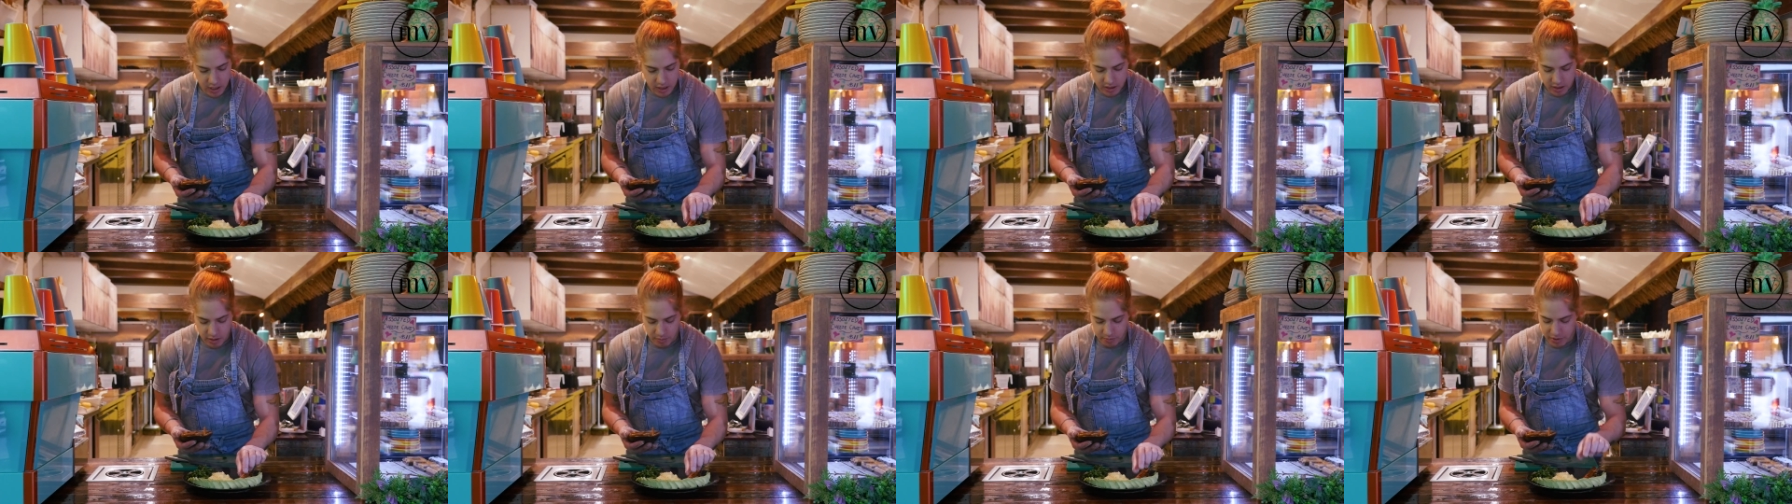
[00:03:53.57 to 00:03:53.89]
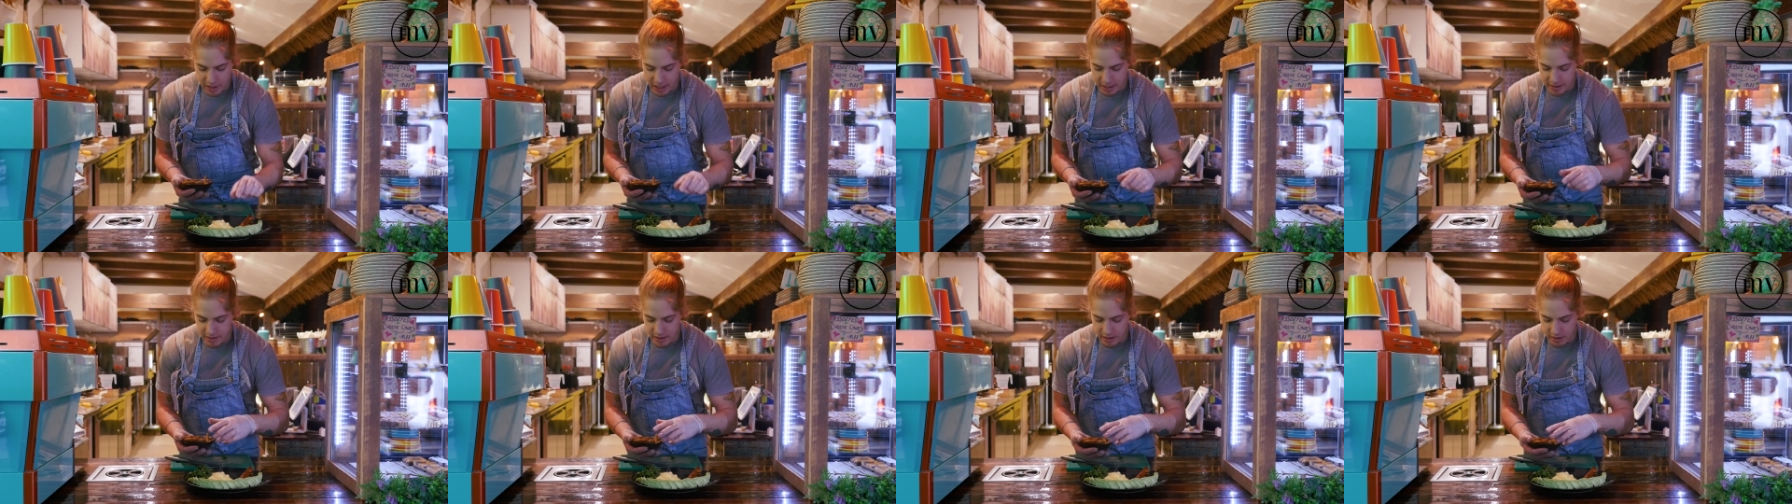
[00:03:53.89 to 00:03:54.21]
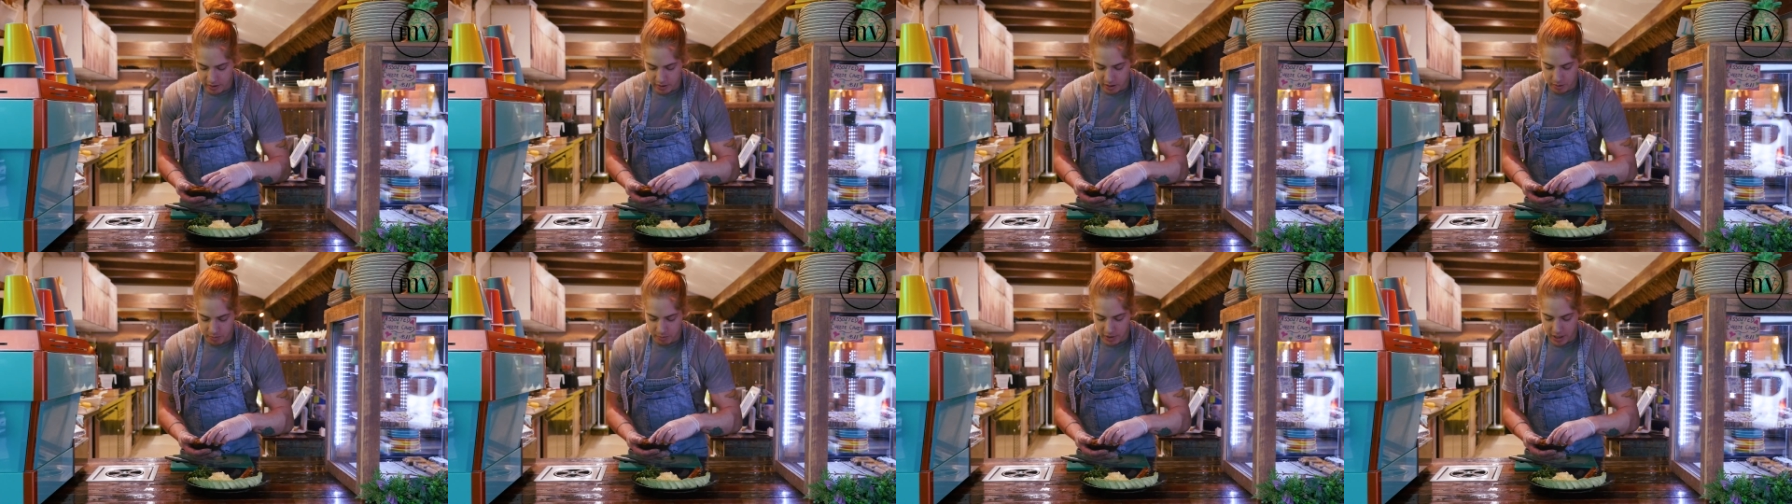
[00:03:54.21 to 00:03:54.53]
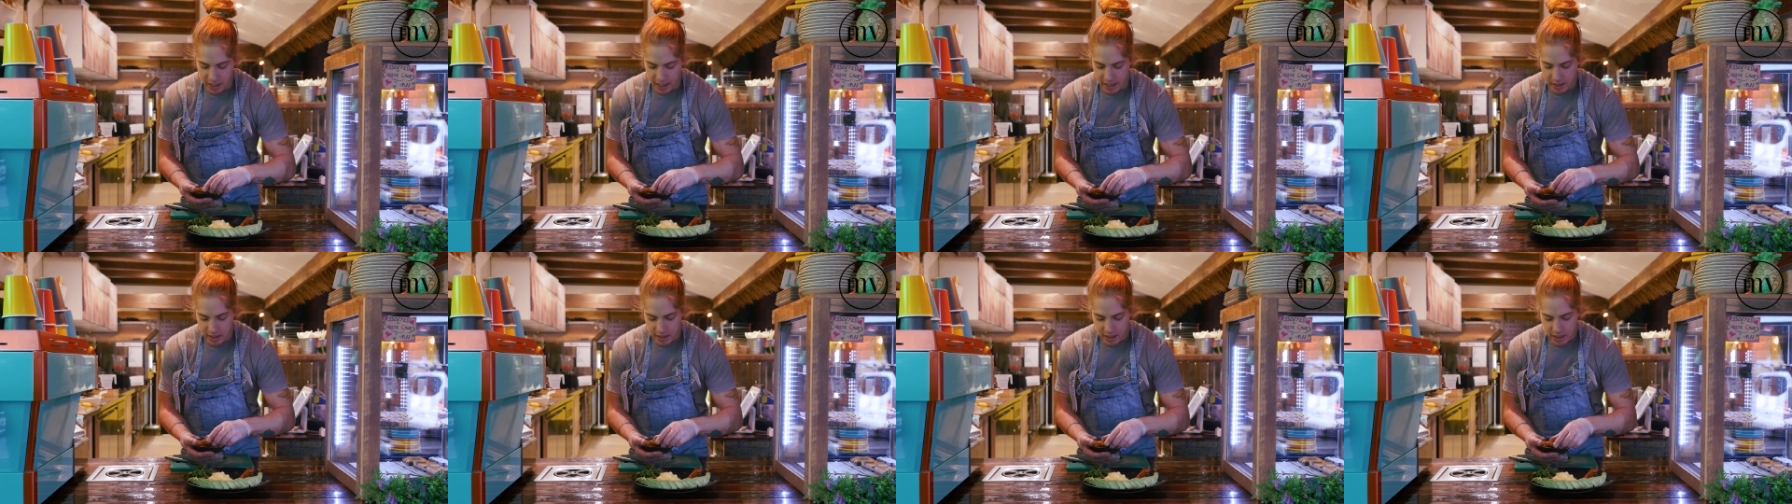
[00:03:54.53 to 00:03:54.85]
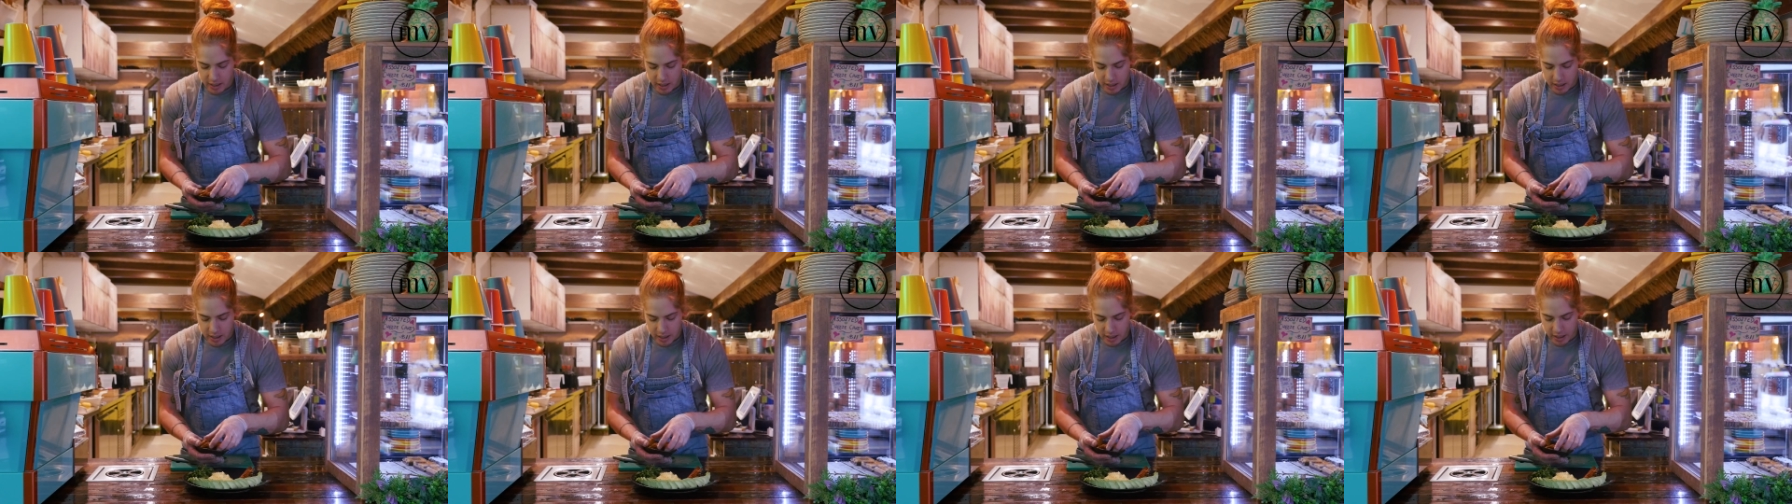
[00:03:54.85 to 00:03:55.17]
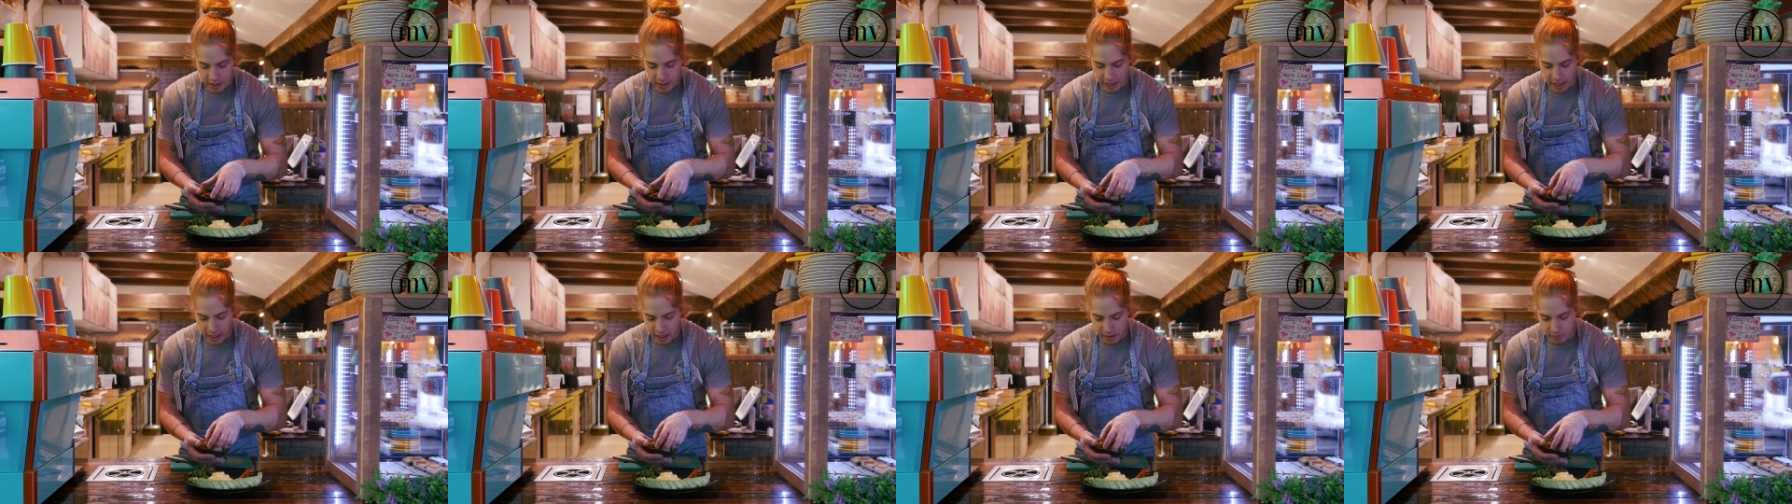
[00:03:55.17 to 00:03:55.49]
So place that on the plate.
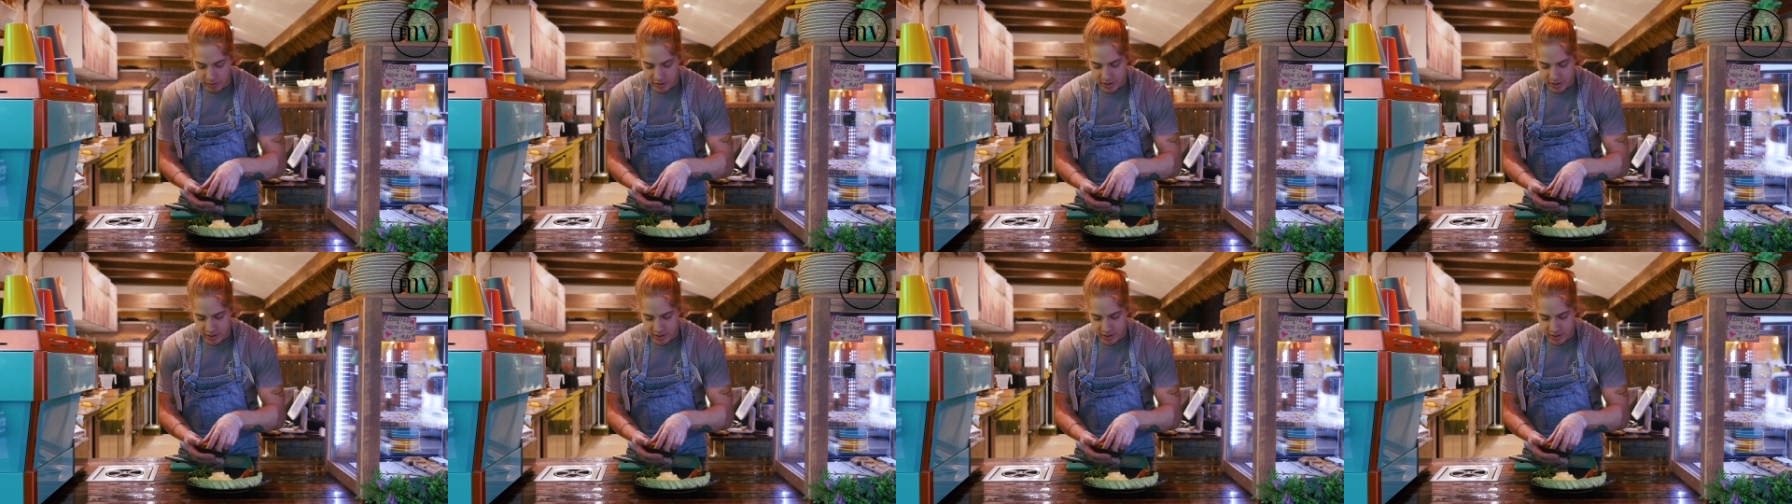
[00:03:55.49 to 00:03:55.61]
Again